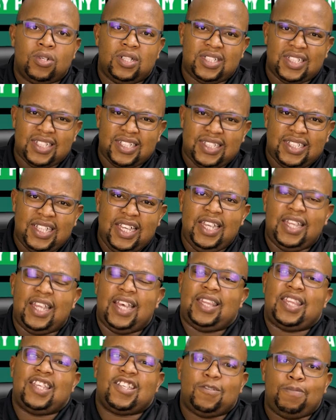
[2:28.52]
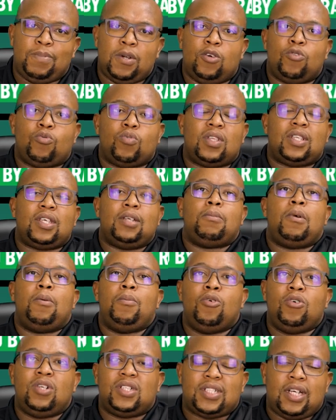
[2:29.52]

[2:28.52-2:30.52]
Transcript: could just see that the spirit within Mamelodi